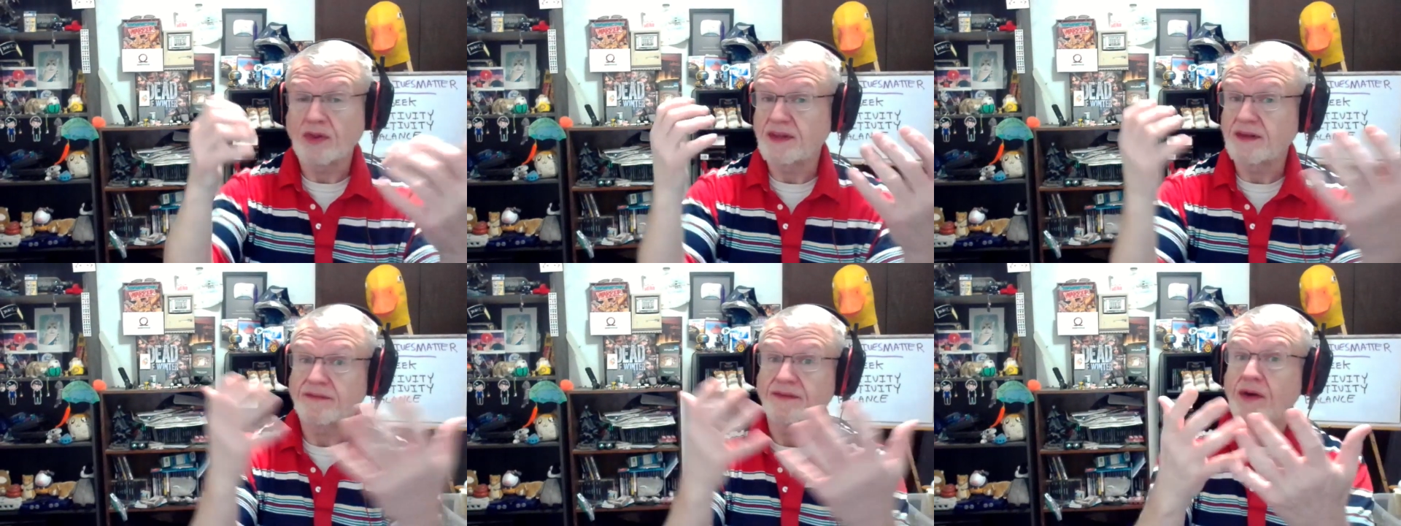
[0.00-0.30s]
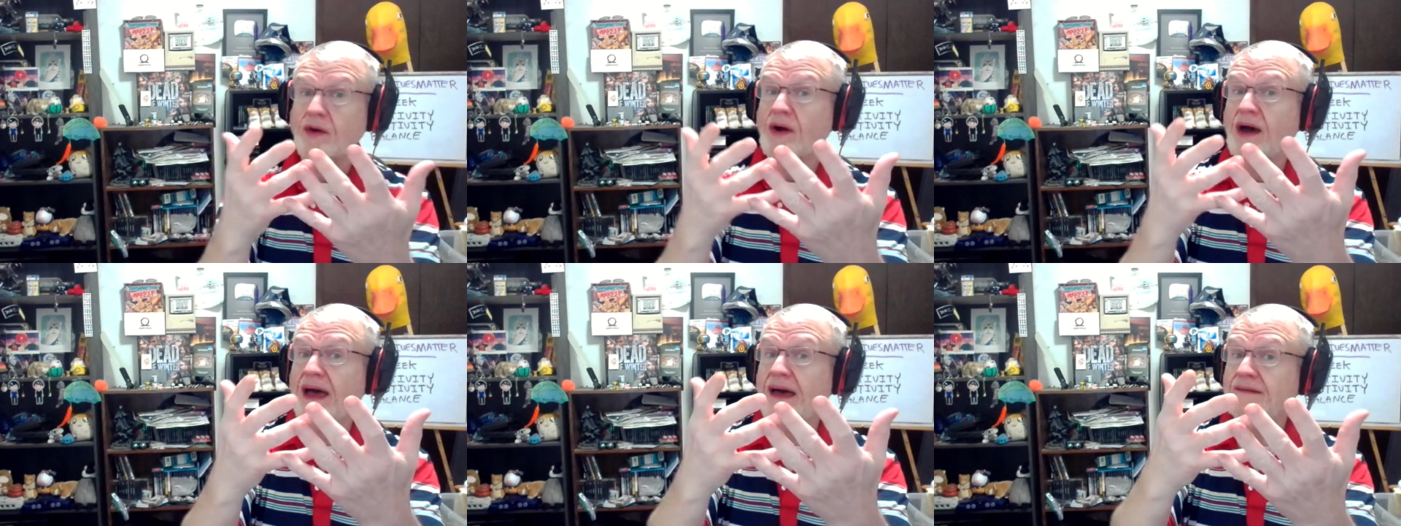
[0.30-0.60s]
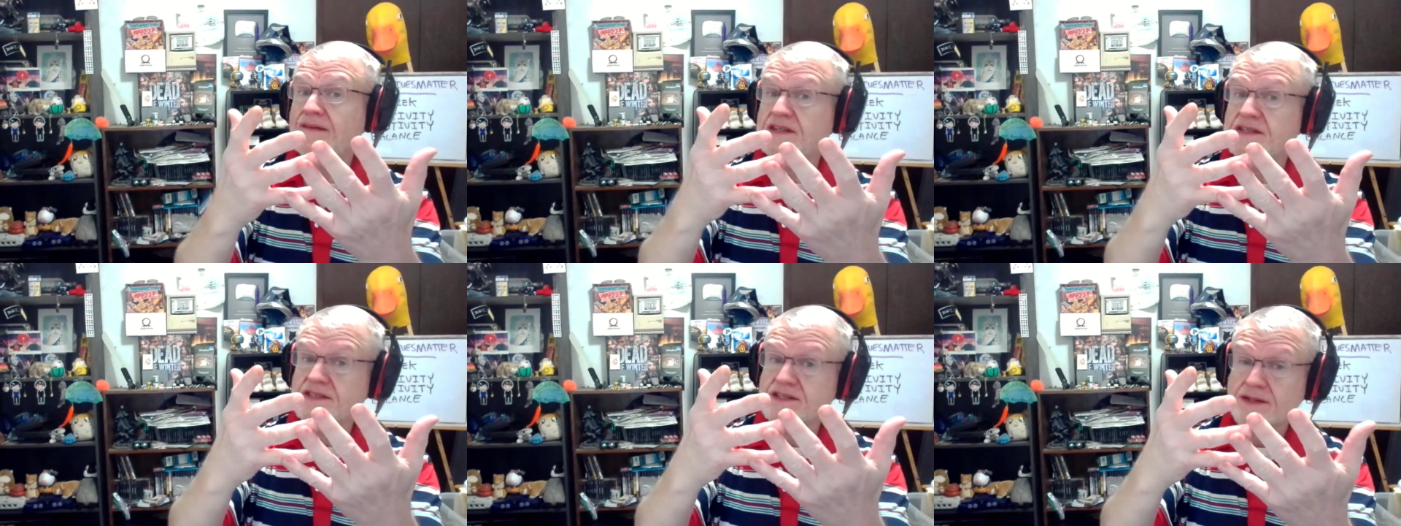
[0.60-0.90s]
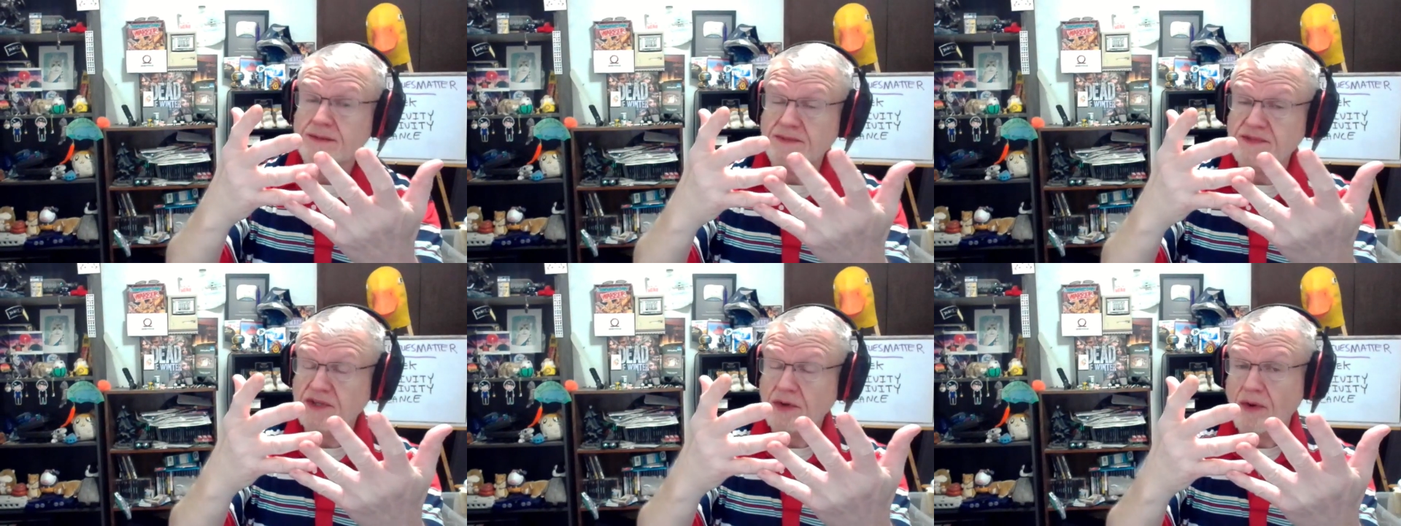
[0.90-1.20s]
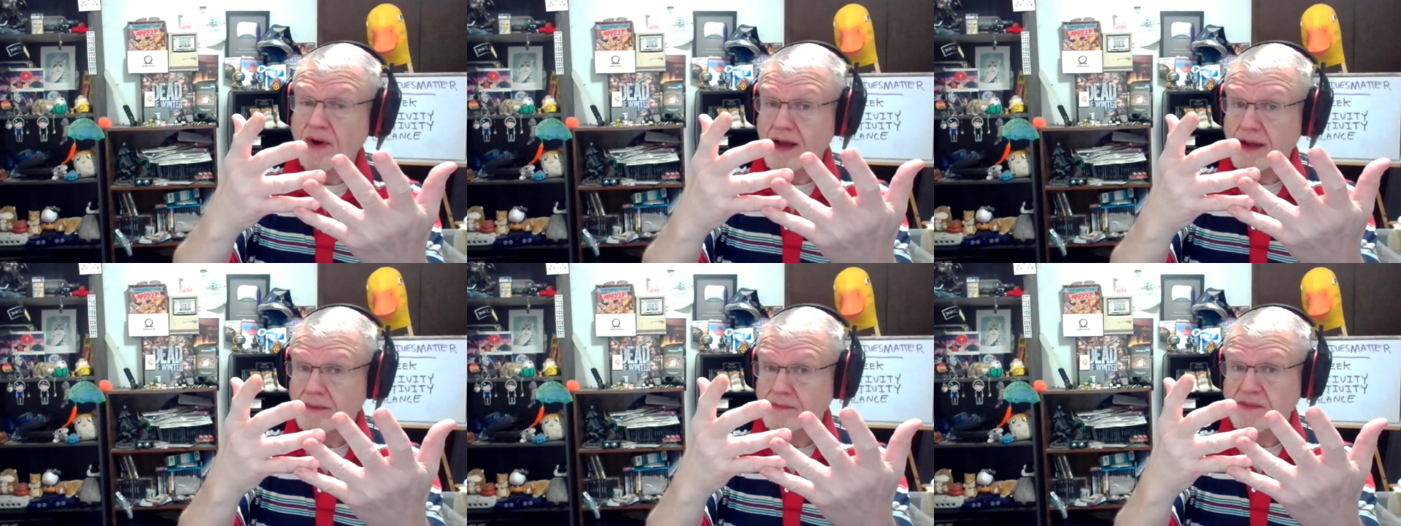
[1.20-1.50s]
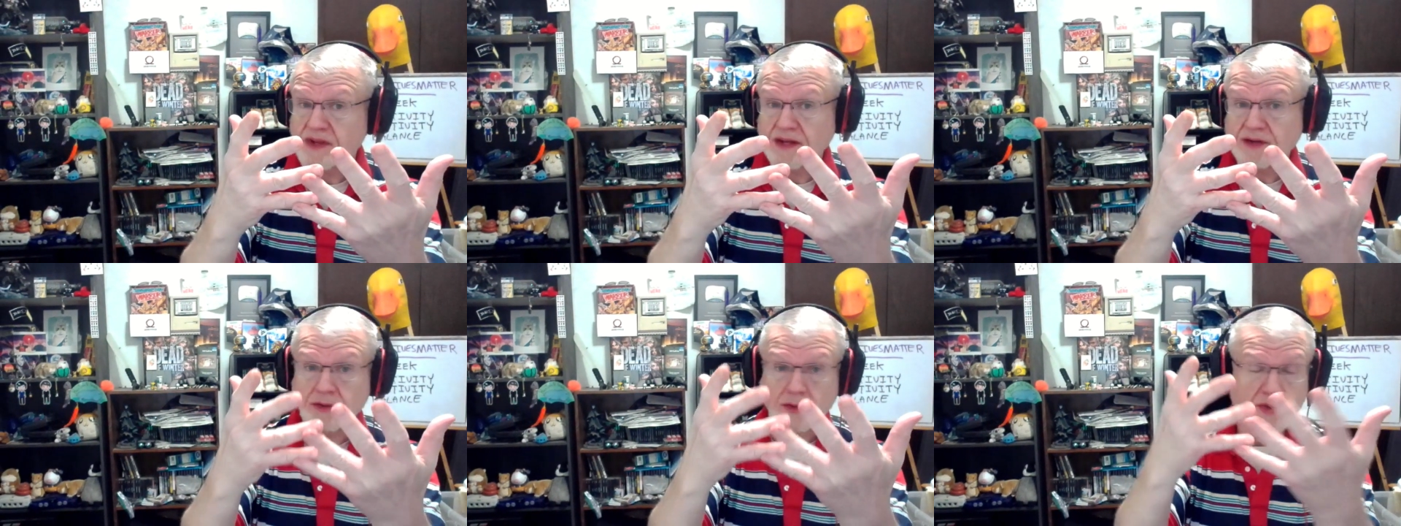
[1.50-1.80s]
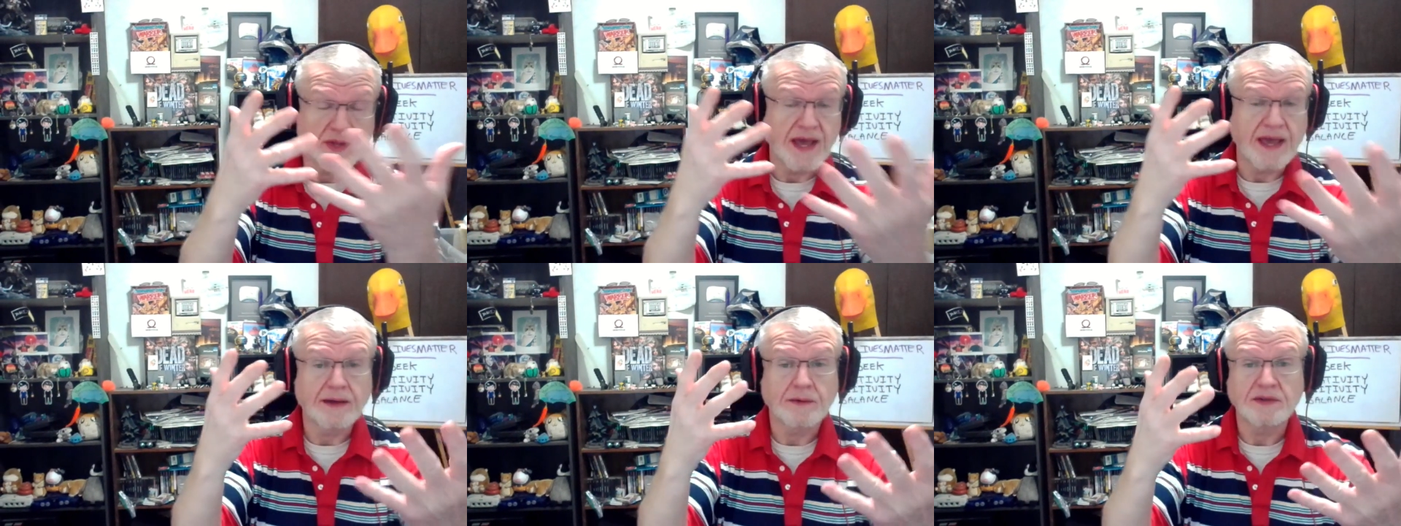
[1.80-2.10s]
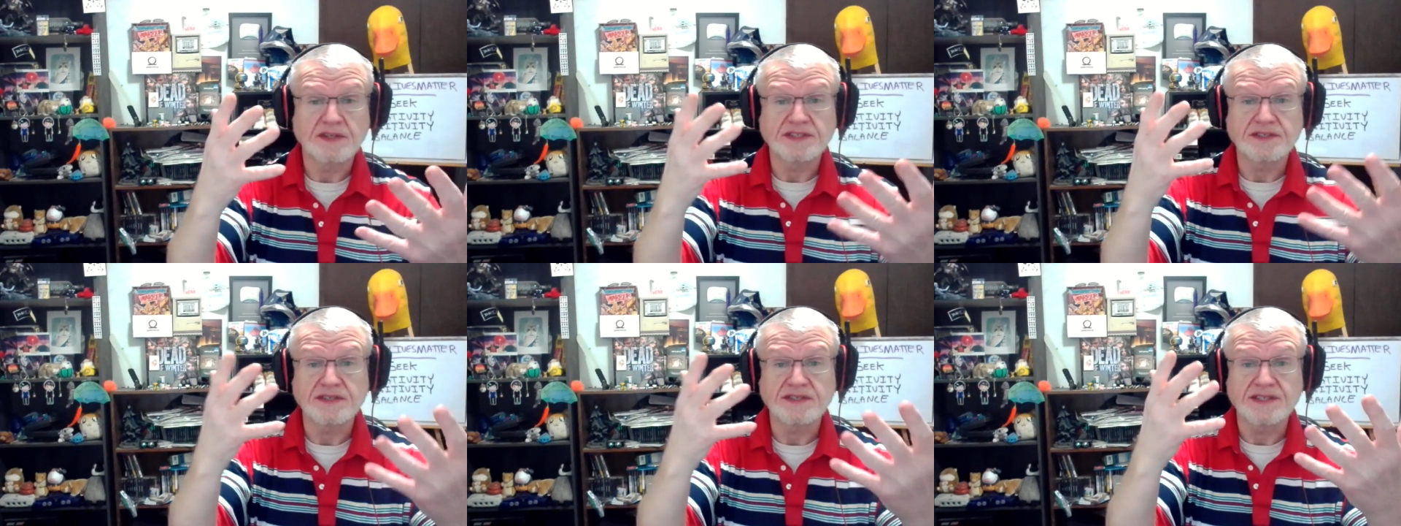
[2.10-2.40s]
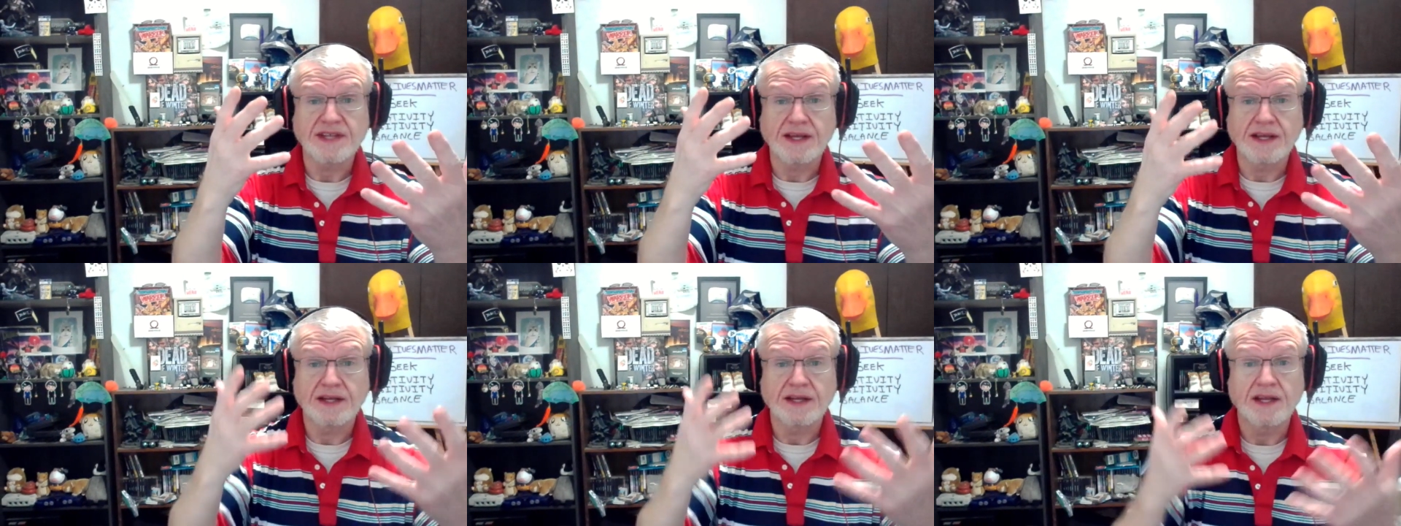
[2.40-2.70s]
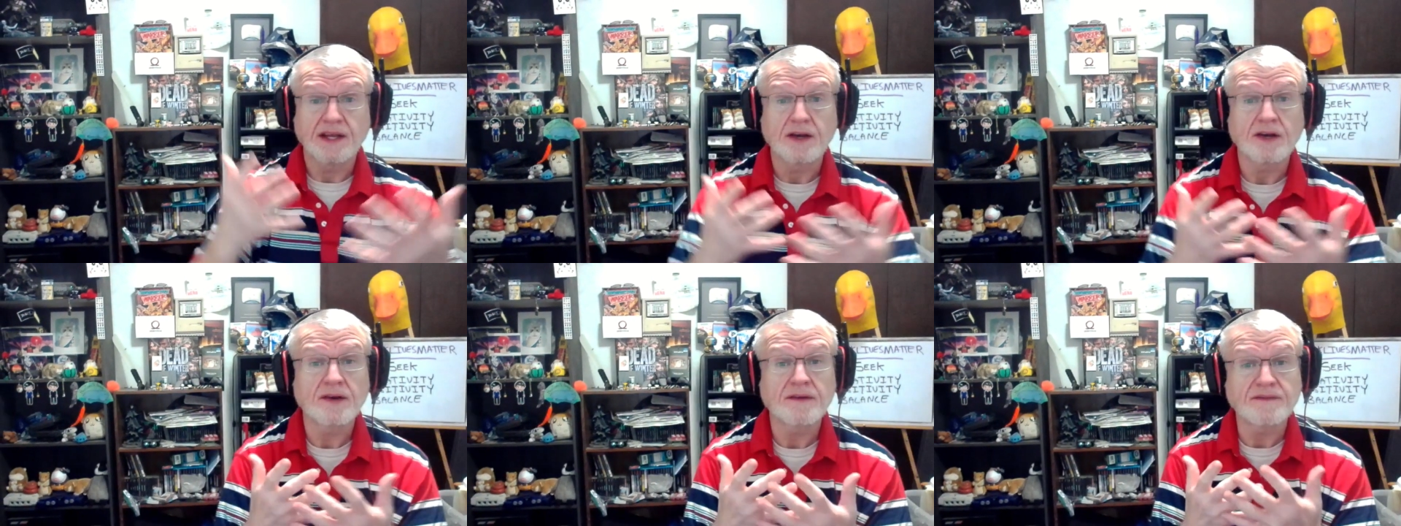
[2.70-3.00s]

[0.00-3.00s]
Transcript: And if you haven't subscribed and you like what you see in here,